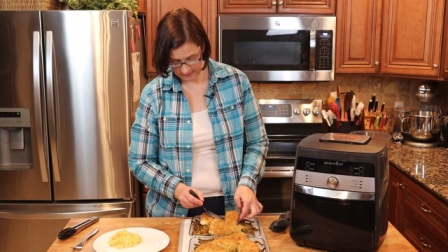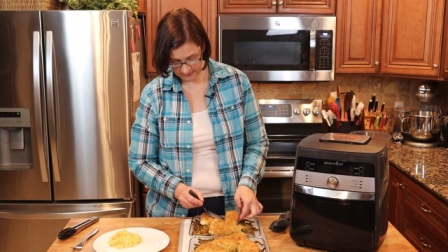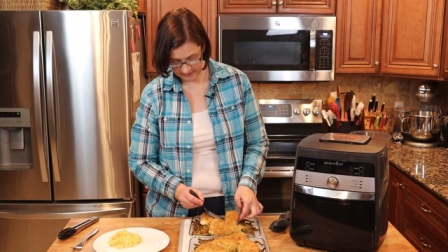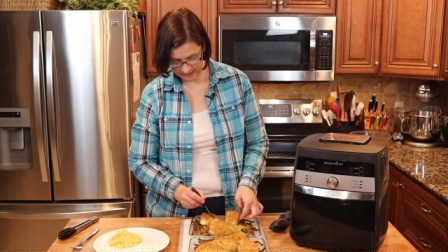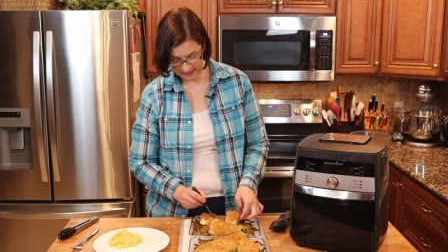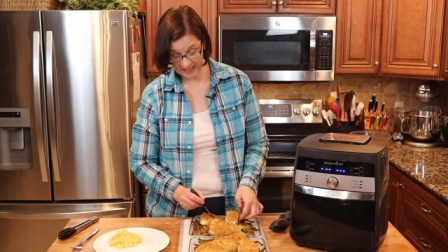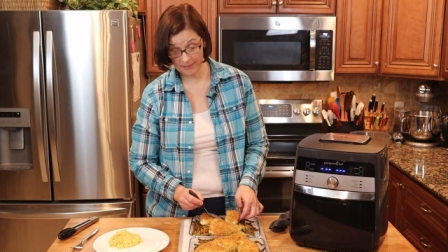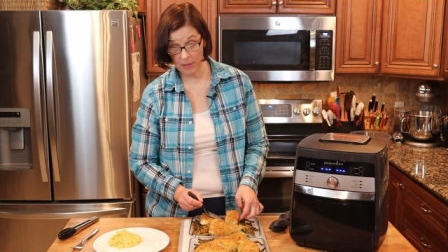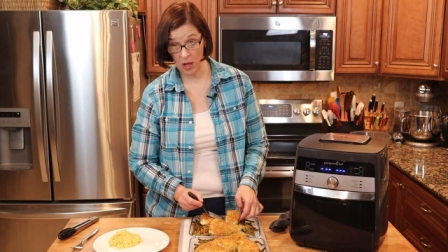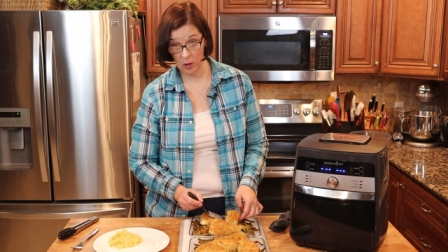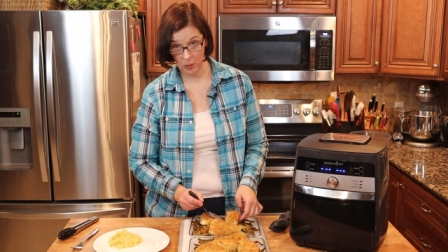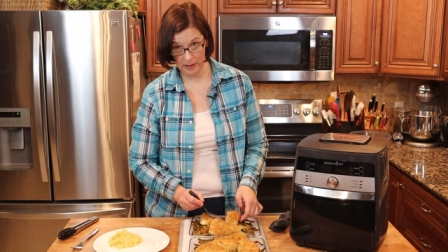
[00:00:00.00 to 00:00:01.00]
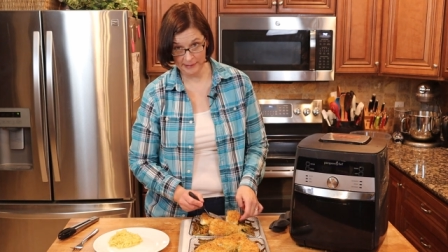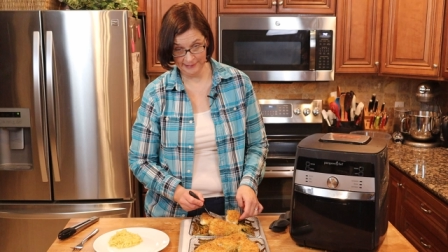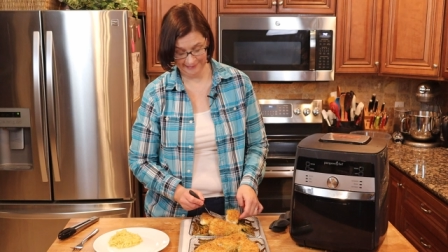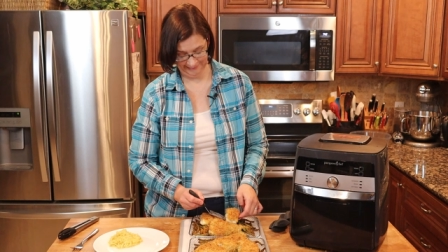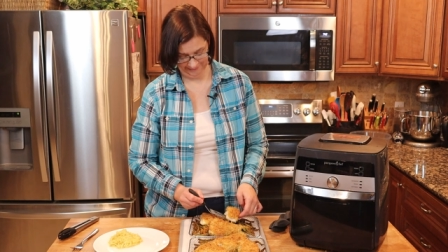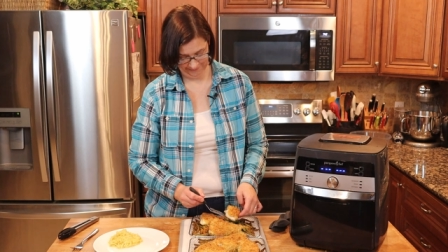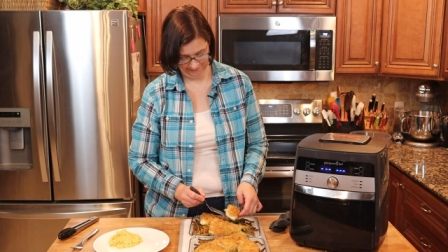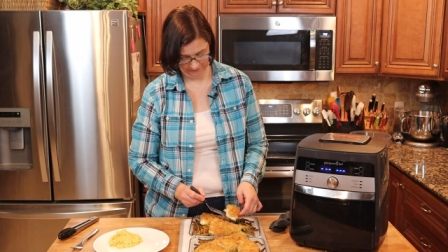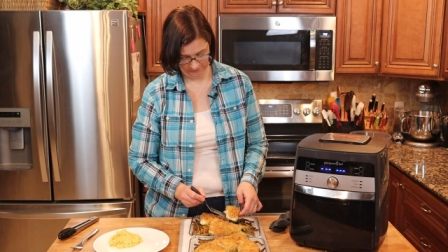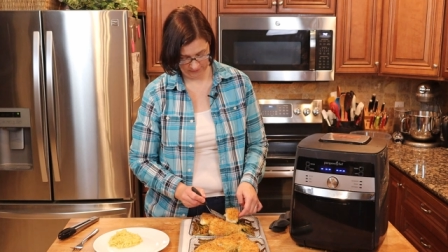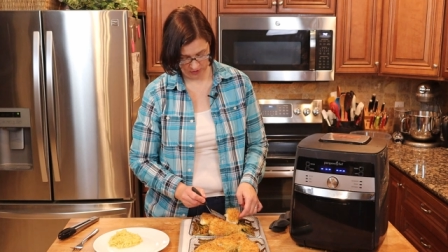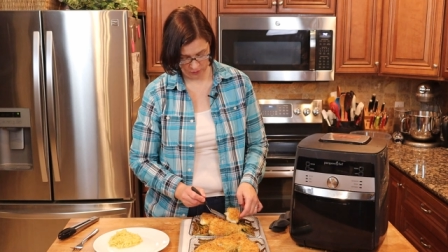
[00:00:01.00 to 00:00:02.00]
I'll take the small one.
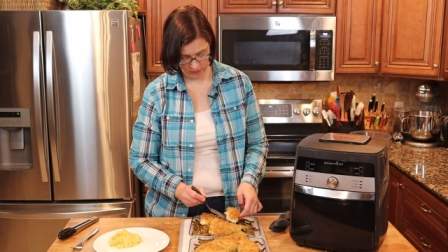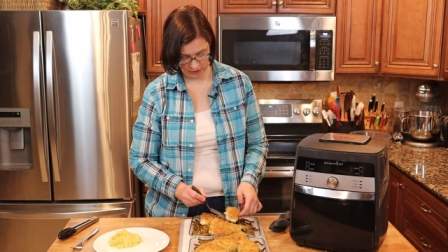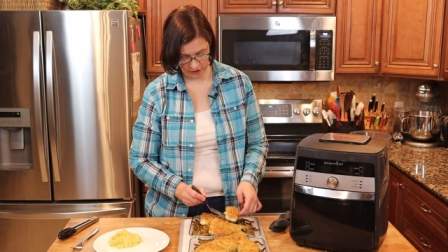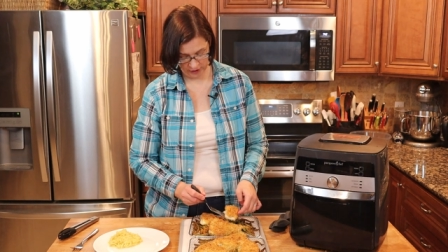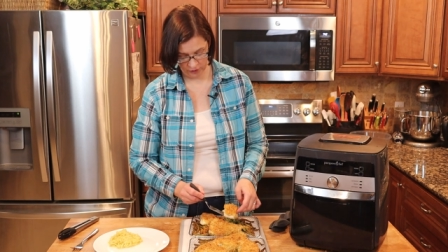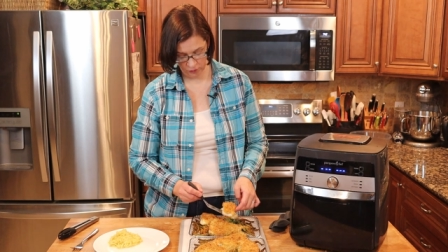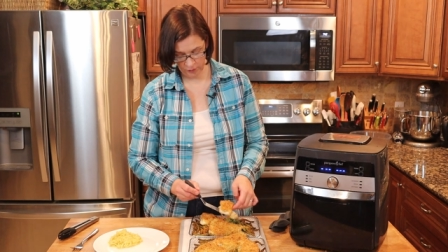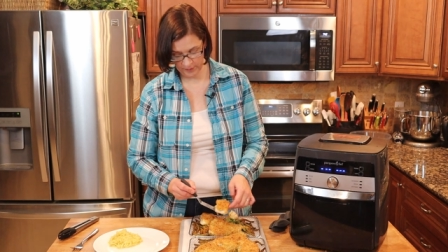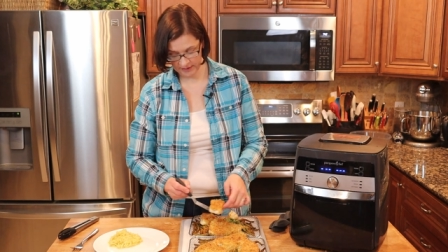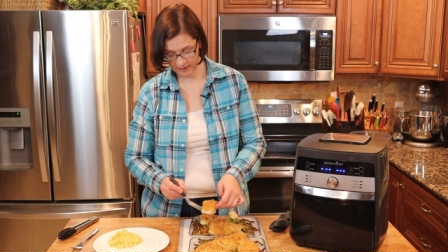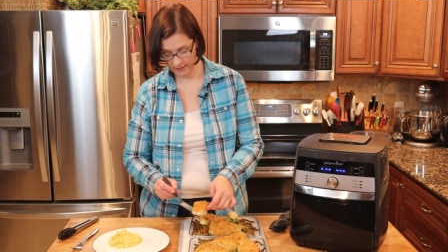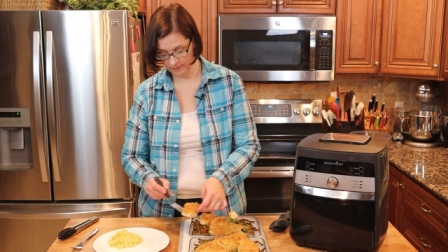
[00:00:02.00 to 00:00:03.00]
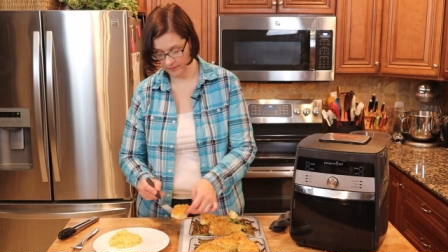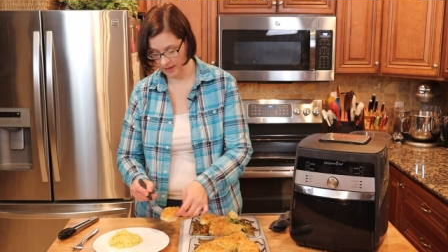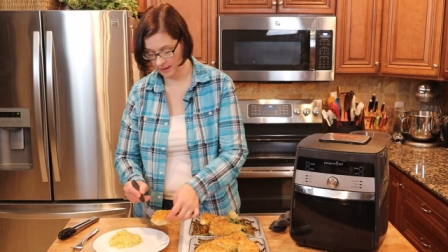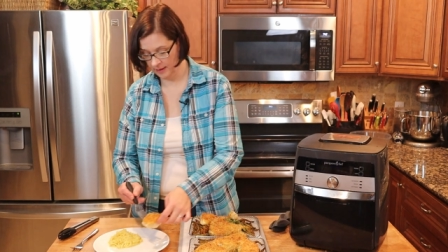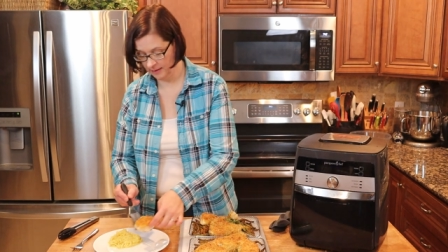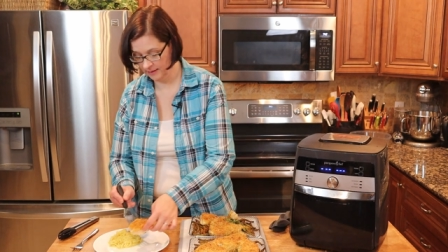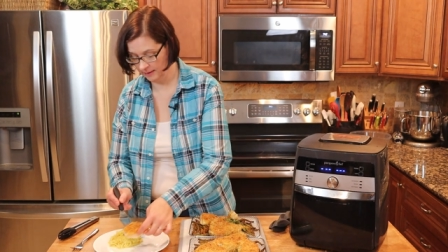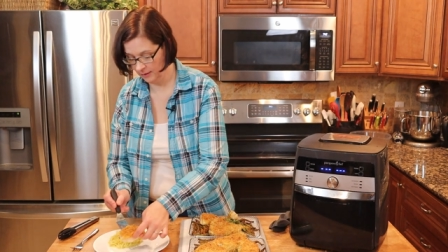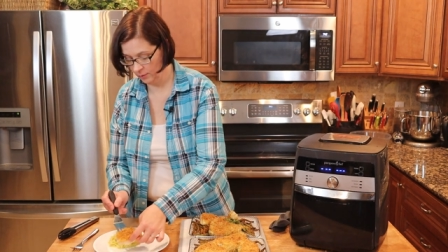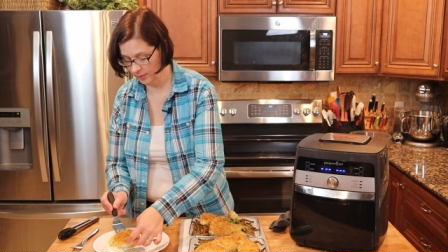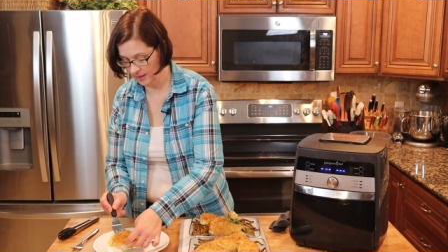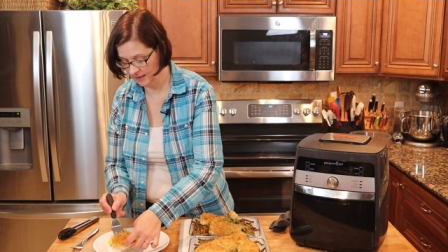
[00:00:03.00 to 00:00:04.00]
No one judge. Oops, I lost a
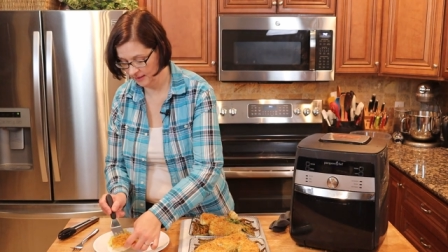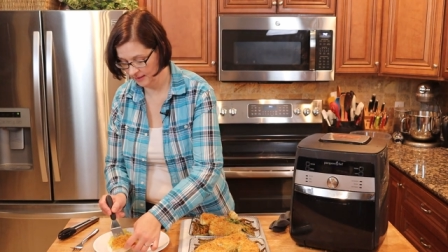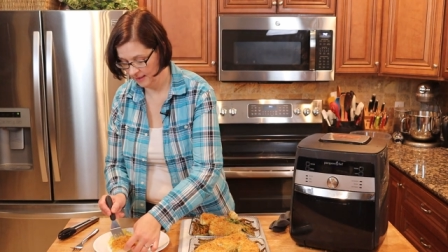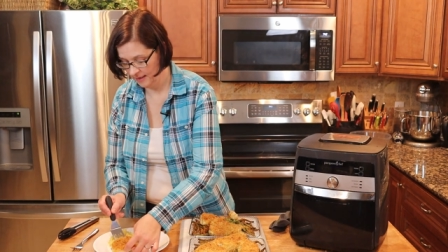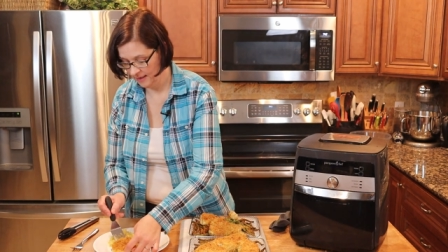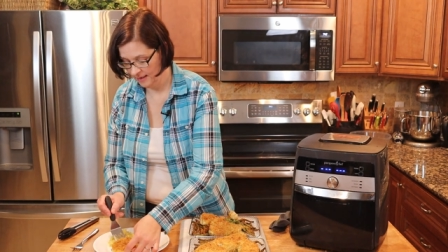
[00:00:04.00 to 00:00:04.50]
little piece.